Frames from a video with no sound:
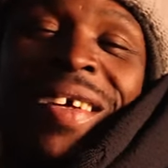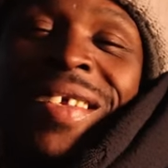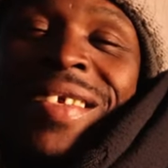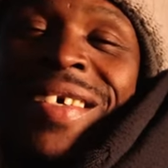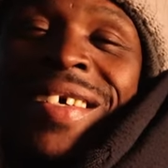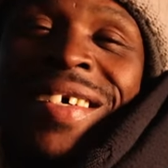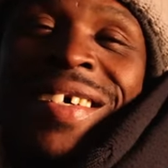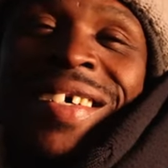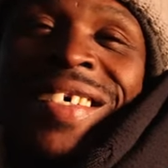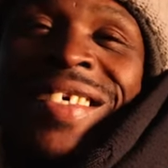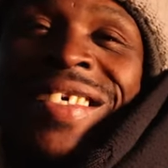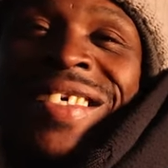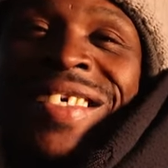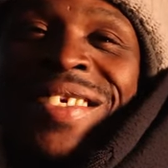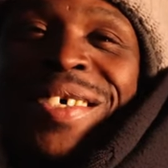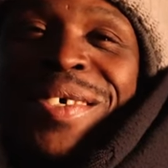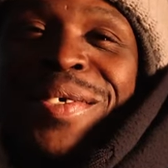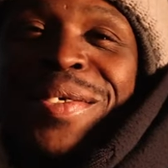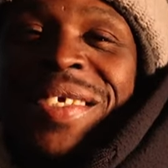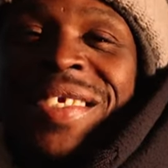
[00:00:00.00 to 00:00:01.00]
and uh,
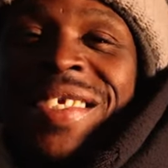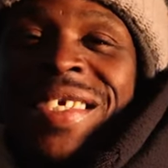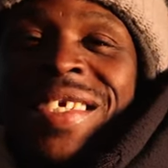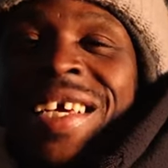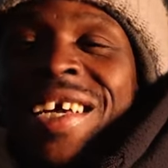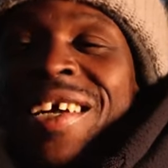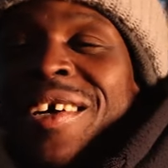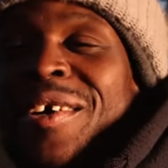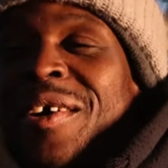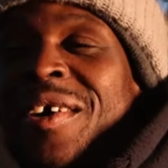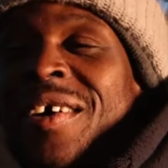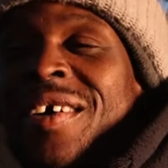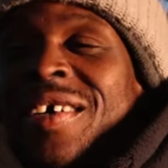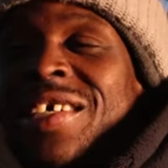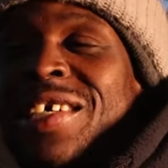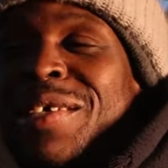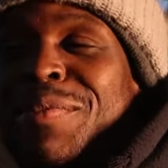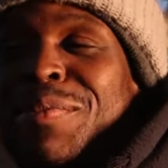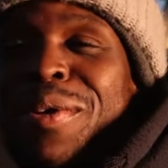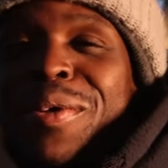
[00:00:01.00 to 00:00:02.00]
you know the
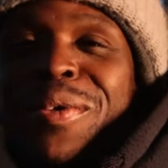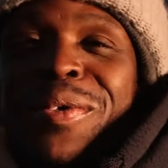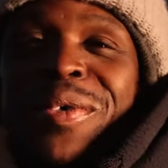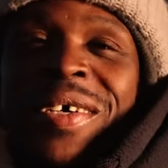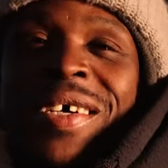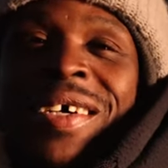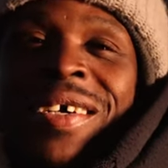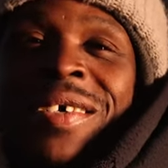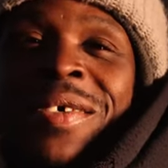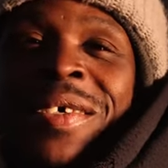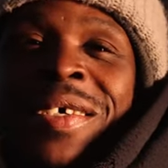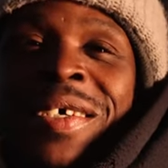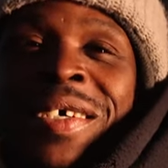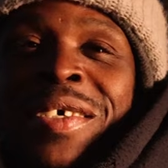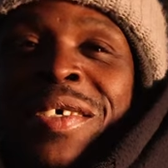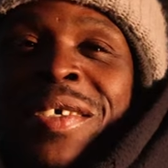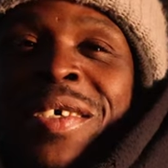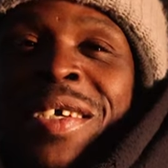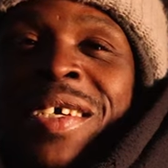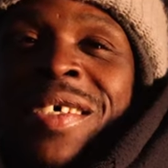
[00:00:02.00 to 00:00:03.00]
DARE program
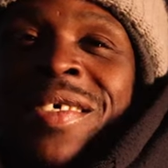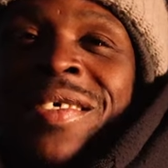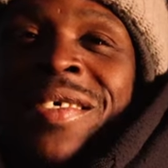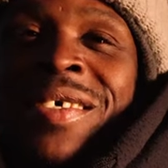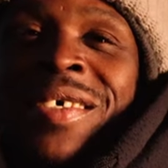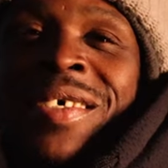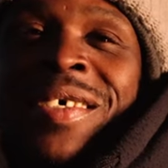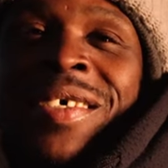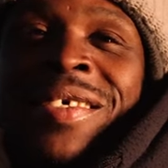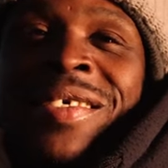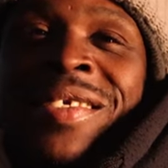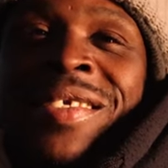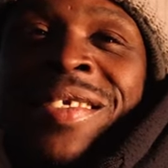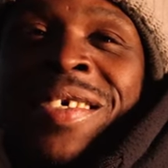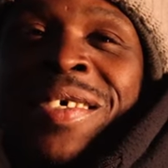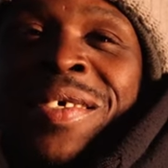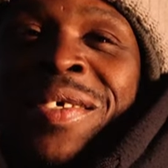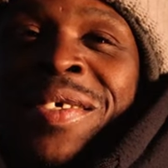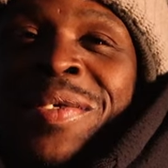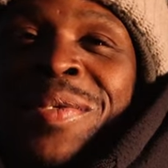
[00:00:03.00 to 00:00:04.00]
and uh,
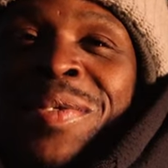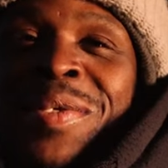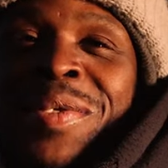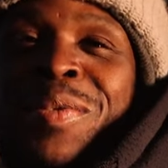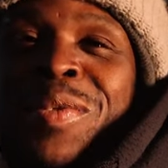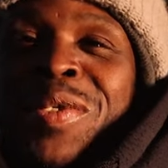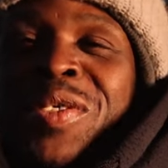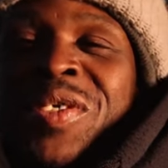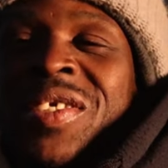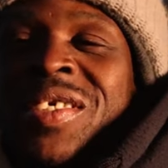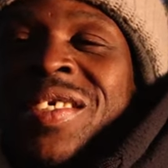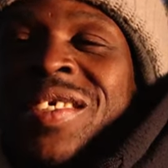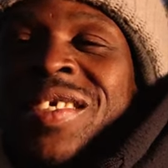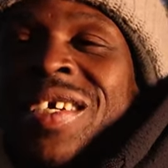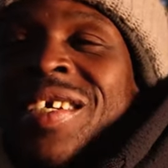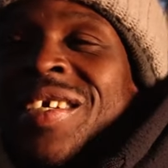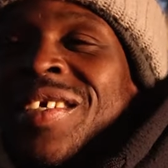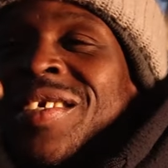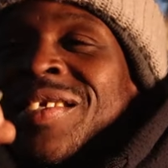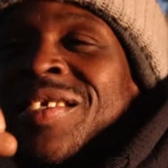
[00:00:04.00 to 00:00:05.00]
we
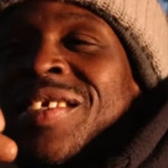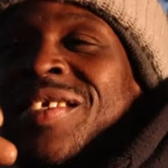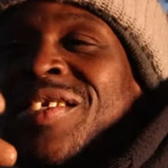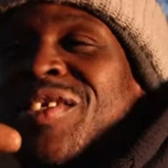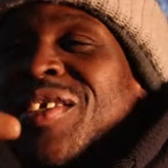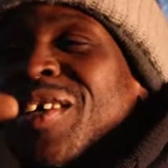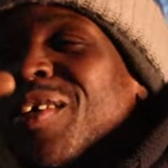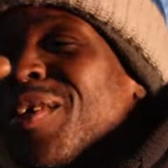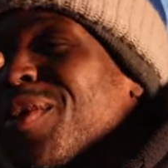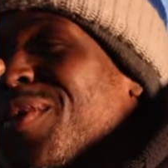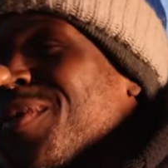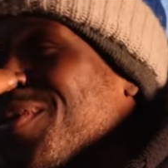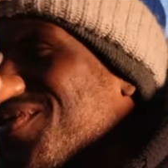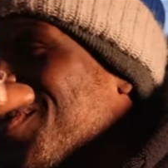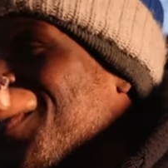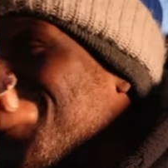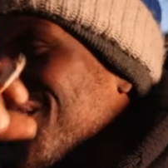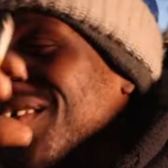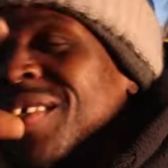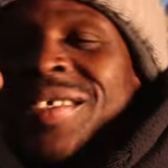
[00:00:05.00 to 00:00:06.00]
sang this
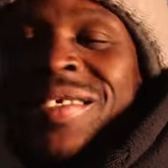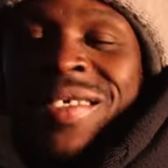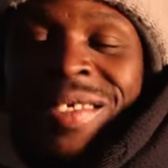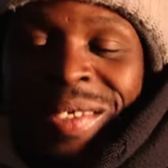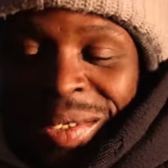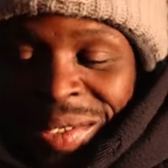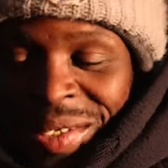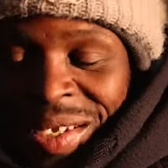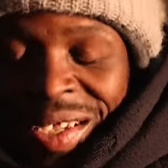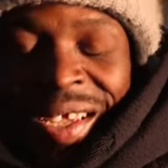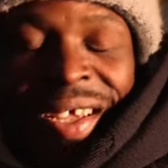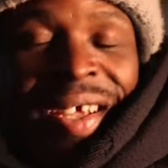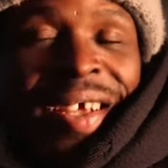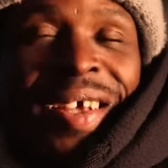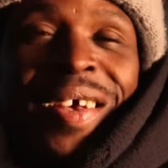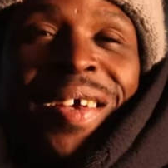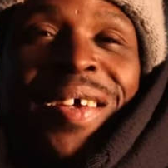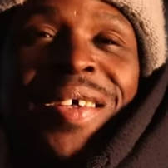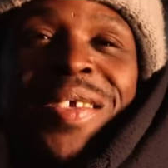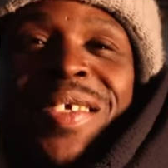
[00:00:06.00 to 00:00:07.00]
song and said,
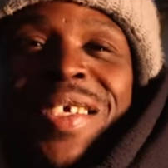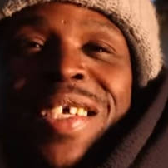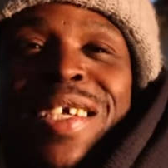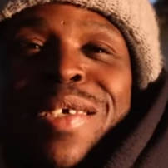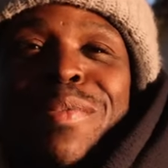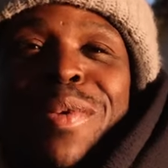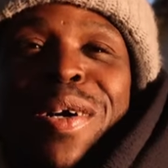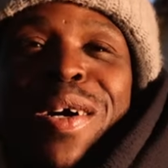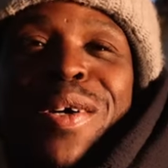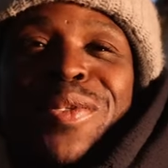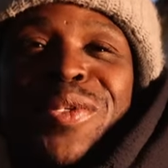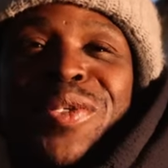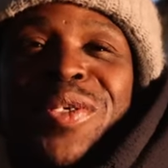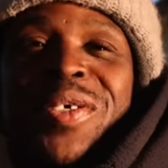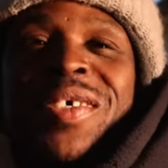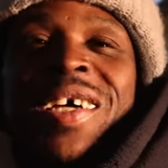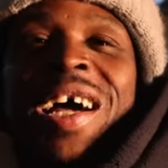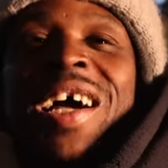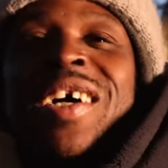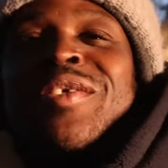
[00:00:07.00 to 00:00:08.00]
"Dare to keep out
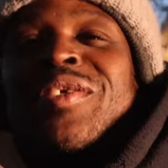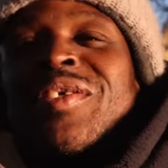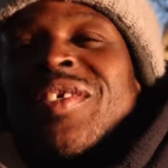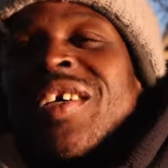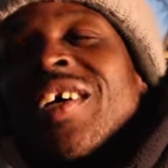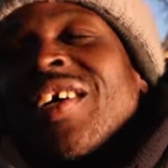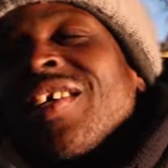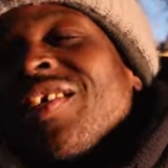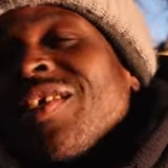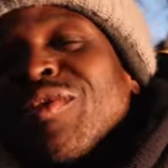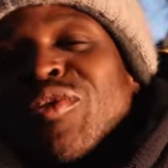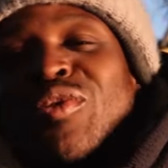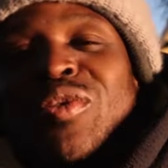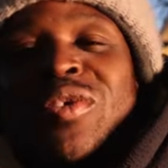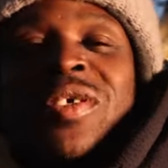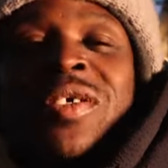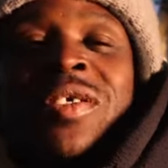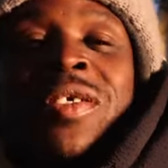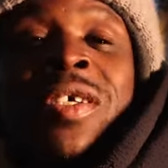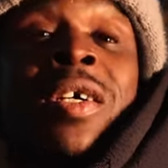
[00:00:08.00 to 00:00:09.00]
drugs." I used to hate
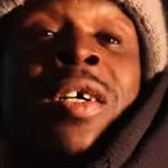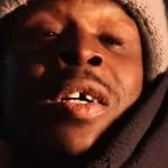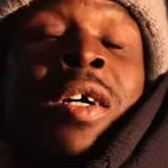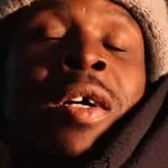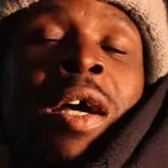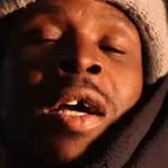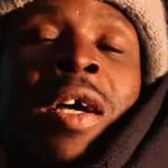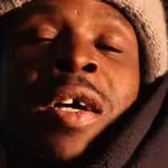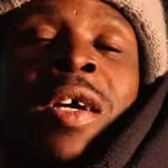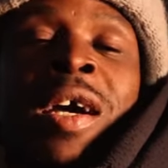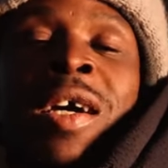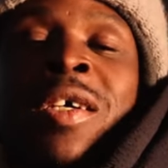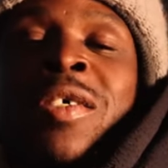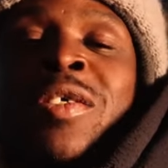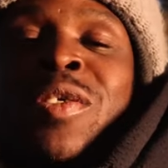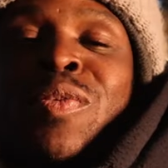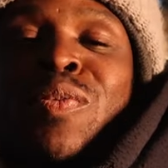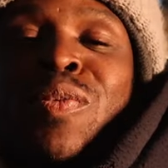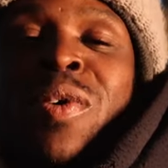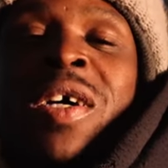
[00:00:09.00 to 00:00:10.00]
drugs, and I
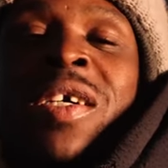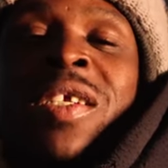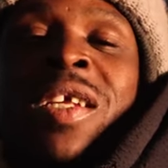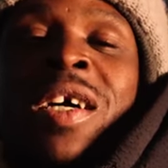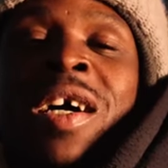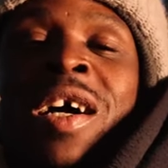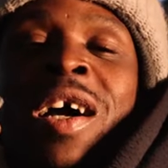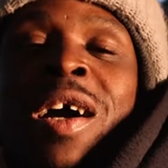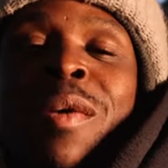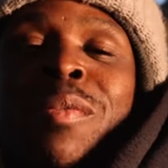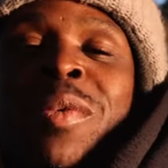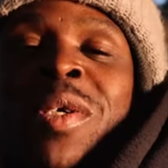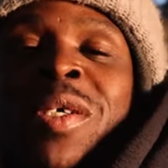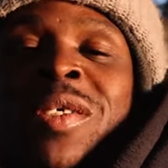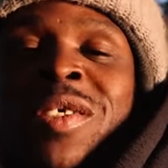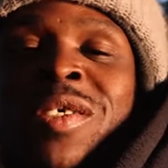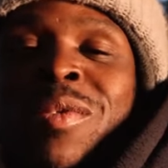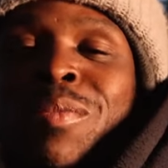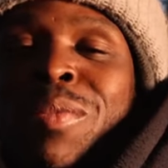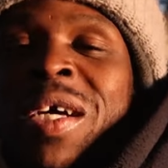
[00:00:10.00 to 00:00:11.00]
used to find out how
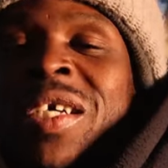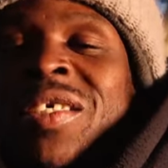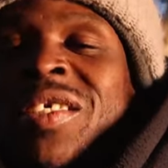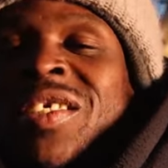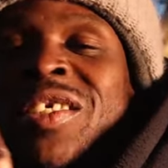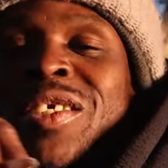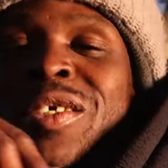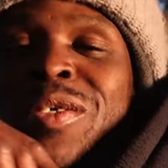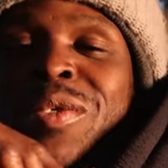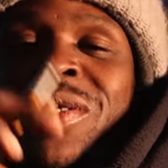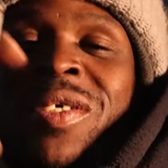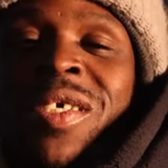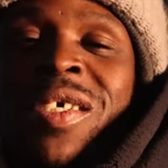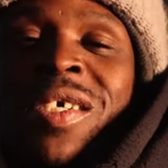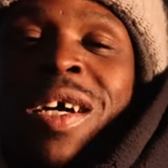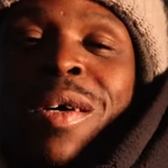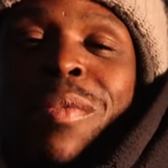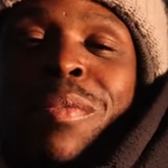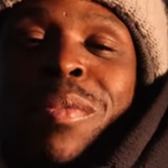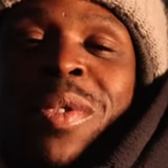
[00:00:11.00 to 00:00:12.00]
much bacteria
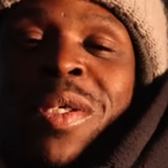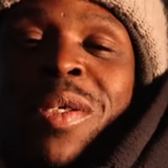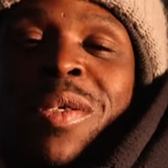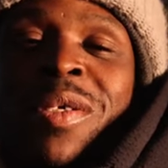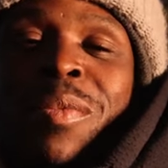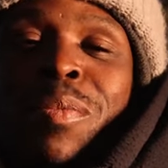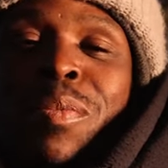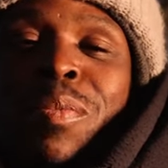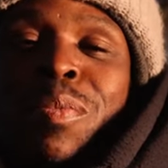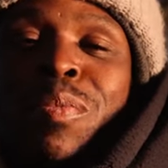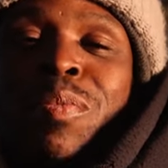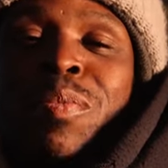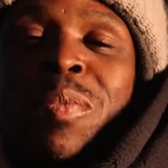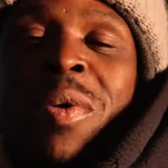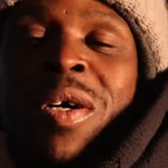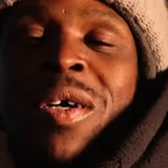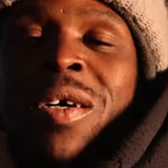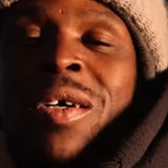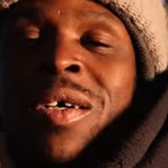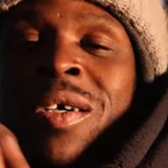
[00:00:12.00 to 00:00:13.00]
and how many
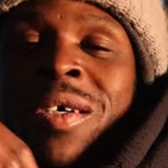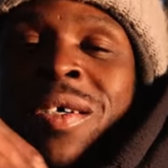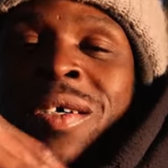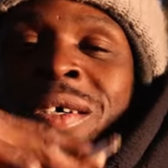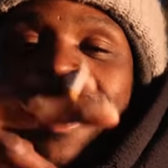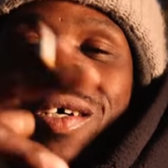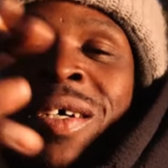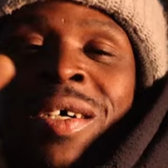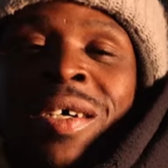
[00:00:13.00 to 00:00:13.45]
uh, uh,